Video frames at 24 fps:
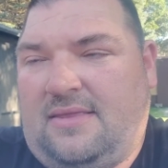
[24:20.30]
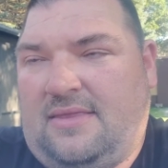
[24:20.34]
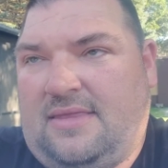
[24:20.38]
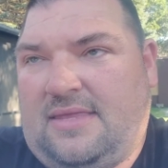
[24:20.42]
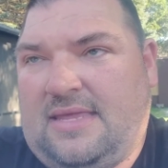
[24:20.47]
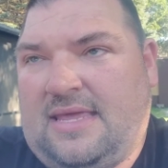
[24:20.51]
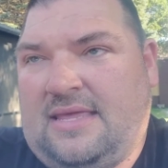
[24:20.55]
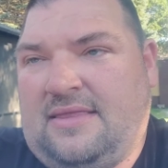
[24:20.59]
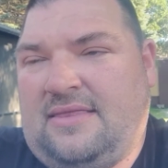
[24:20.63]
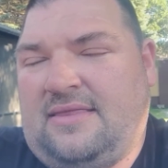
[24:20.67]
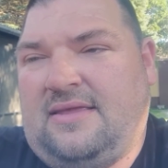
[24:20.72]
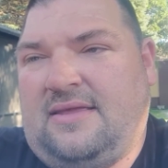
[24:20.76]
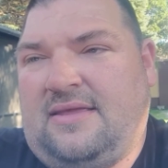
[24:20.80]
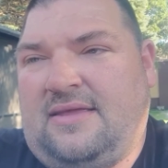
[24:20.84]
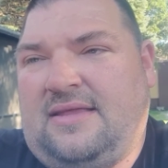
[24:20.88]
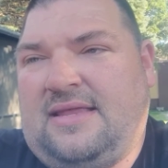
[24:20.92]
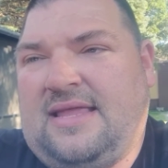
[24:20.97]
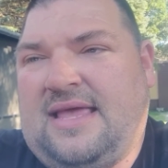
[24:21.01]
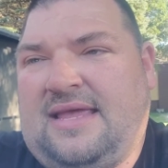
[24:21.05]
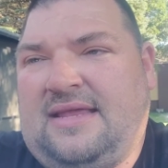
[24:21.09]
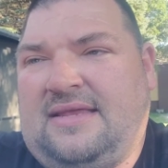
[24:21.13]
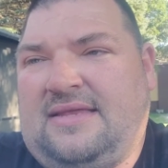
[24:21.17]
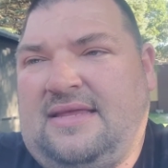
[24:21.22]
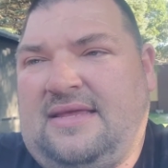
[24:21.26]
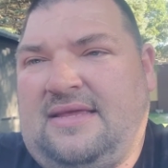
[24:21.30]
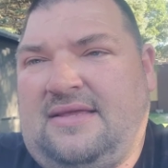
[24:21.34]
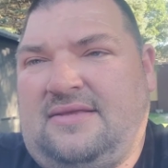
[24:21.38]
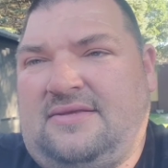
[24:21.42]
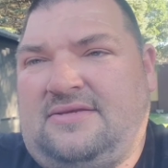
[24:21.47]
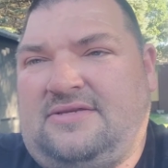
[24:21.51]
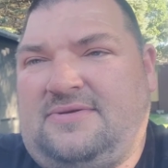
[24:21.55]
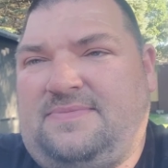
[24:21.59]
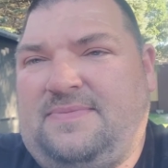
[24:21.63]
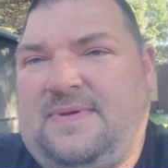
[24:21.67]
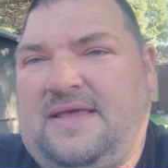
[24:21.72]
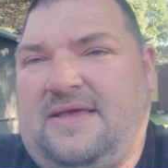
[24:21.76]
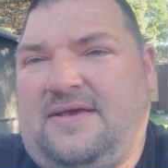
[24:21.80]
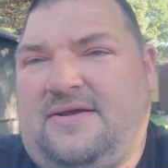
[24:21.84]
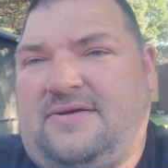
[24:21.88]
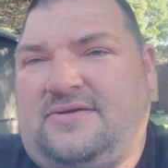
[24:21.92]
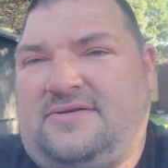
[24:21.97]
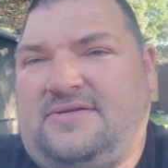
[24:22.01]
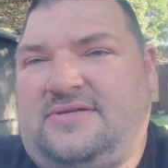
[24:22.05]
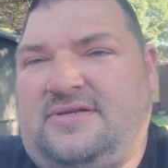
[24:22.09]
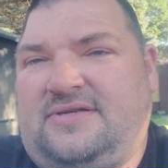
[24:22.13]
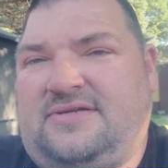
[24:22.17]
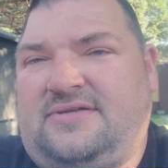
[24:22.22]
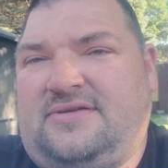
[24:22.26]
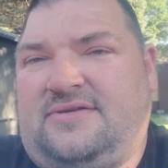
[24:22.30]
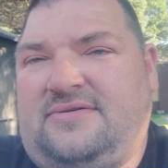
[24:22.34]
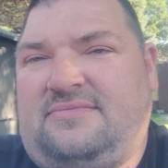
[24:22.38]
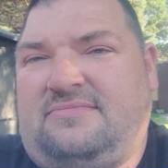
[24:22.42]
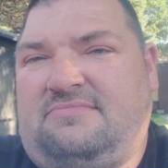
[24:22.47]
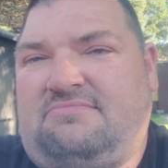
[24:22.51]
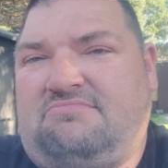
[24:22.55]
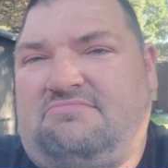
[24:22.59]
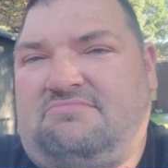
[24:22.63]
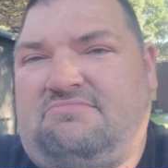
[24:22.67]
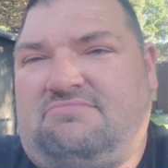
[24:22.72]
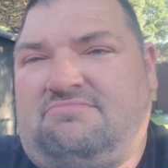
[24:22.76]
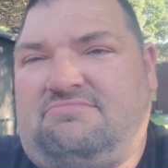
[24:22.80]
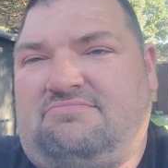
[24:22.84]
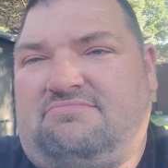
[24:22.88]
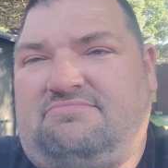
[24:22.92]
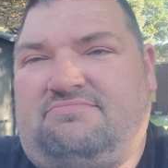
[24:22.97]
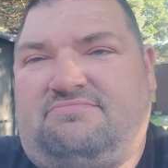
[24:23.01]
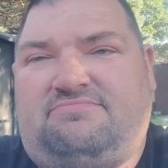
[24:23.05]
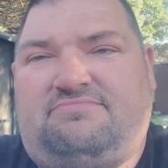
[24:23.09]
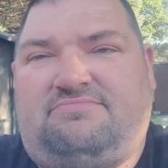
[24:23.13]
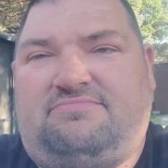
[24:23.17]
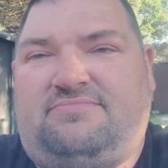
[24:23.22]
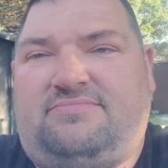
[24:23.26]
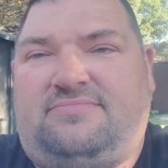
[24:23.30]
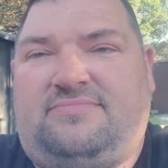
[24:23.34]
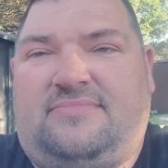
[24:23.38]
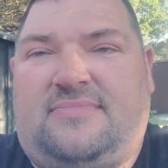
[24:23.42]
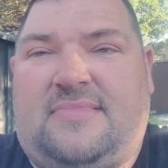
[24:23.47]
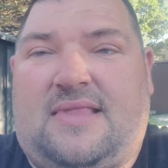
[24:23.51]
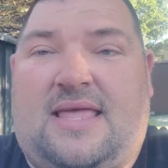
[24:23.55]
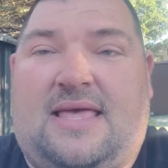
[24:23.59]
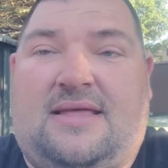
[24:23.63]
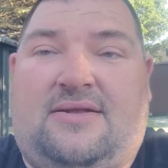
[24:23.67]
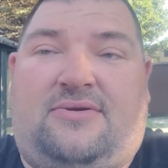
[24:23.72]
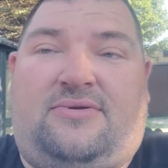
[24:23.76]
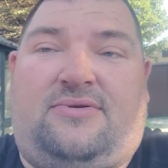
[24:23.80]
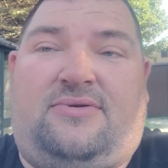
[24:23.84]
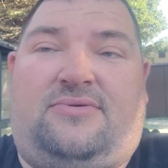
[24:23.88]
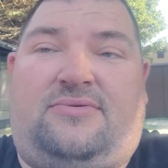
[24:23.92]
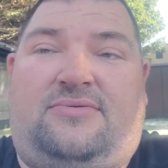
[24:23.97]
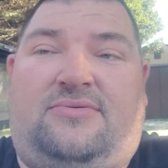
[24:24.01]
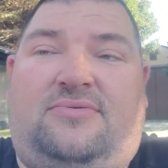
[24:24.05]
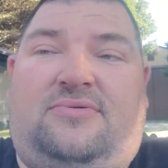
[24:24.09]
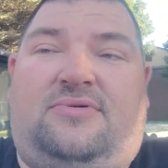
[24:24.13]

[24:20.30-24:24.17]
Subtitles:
and the 19 speaker system, I don't know,